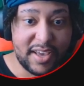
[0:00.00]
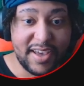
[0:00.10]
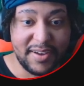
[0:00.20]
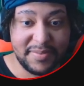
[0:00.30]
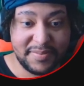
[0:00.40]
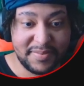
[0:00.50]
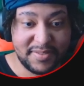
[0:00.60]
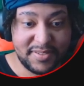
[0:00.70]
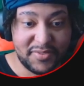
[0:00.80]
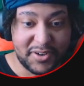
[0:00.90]
Damn.
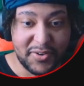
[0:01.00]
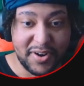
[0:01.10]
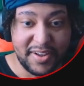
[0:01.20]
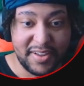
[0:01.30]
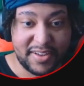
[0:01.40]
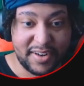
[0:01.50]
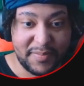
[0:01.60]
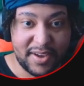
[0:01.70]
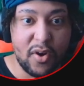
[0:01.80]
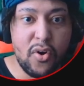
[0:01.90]
Recorded.
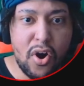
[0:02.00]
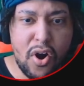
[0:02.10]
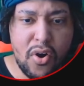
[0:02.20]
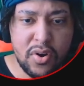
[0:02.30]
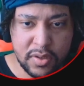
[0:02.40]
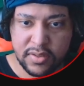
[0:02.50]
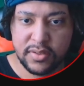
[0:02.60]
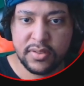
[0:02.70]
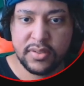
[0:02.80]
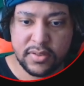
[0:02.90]
Ooh!
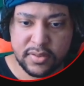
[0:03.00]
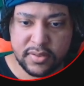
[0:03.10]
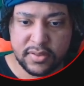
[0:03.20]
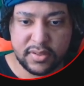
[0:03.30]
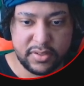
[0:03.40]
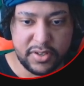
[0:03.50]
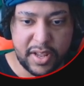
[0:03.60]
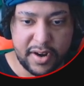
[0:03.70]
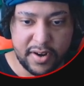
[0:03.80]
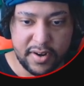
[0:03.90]
You
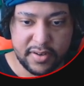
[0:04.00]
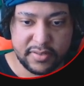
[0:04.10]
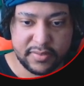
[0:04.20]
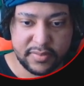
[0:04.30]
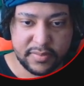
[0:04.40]
know that hurt.